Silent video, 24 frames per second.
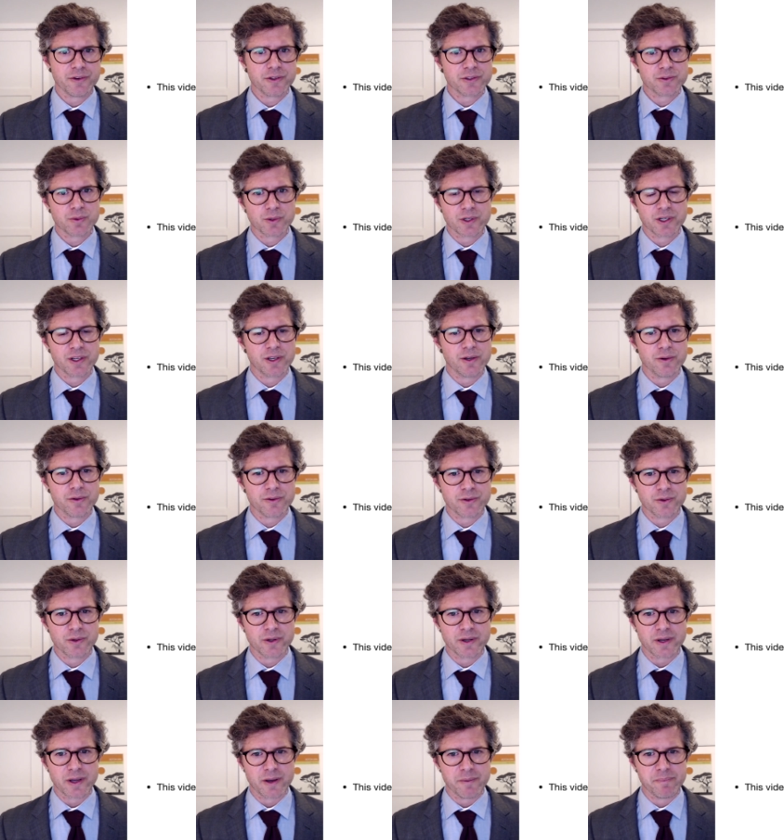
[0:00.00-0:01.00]
we're going to go
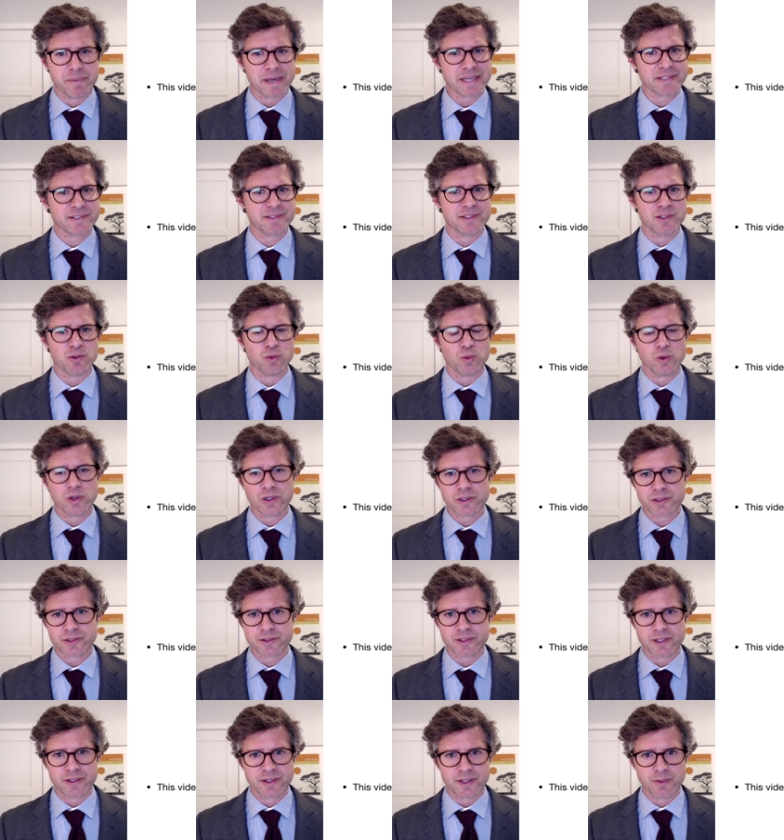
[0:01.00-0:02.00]
through a best and
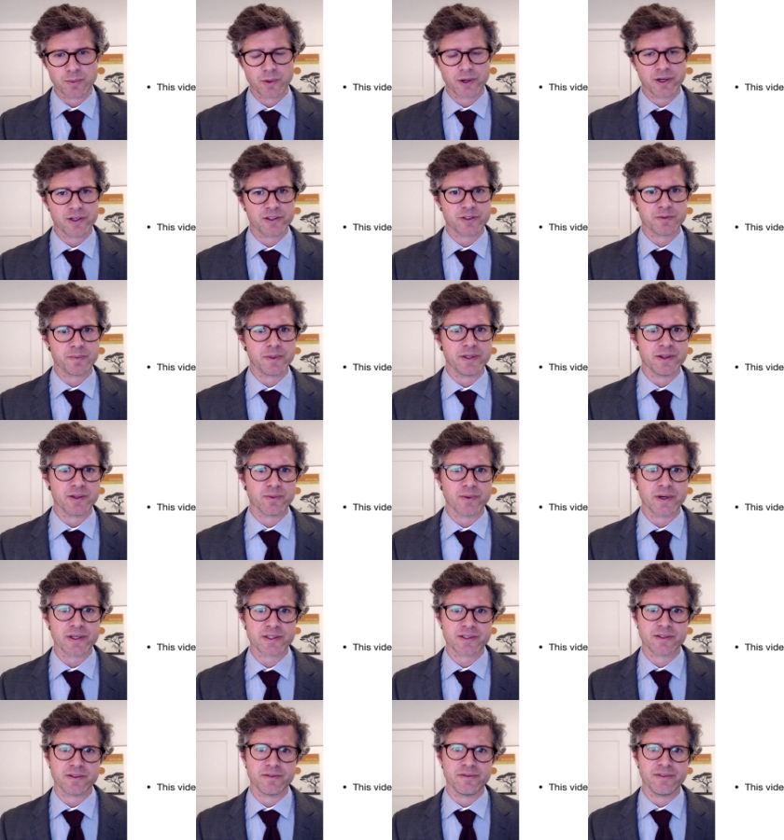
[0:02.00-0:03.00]
worst, and then we're going to spend the
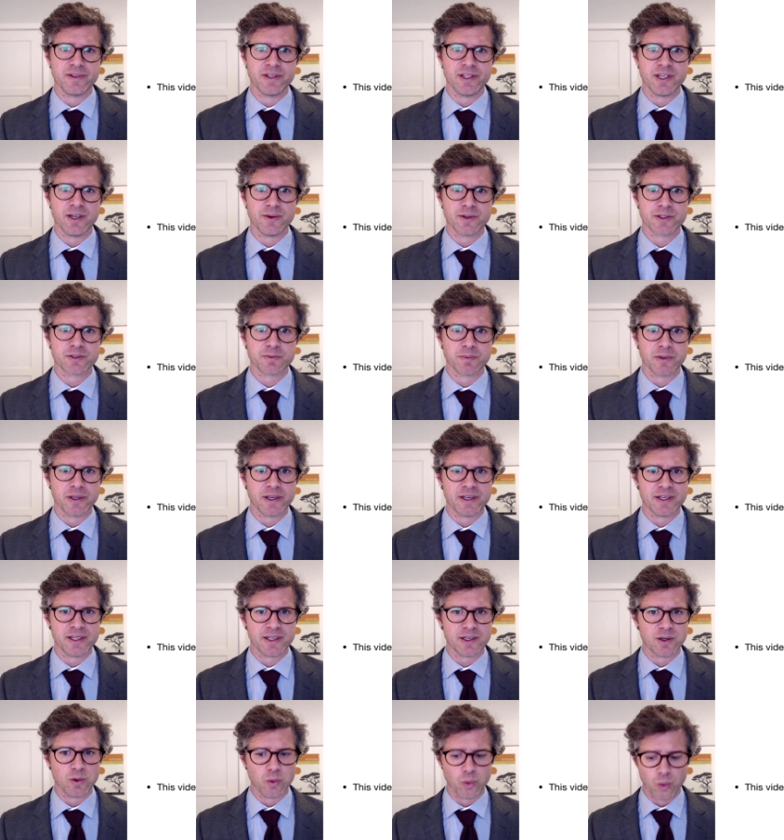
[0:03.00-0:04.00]
rest of the video
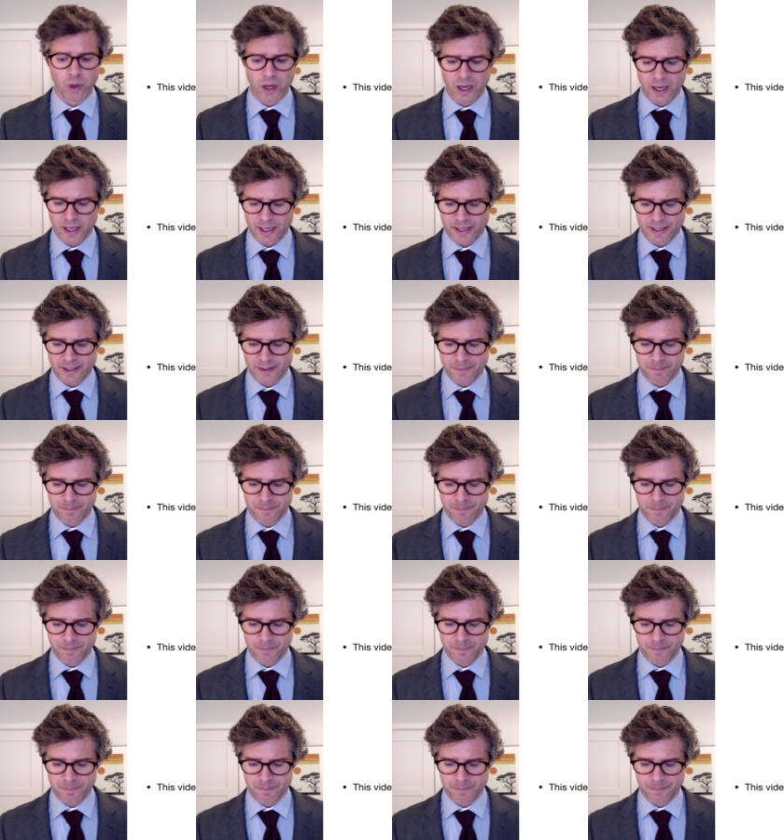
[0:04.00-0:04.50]
explaining why.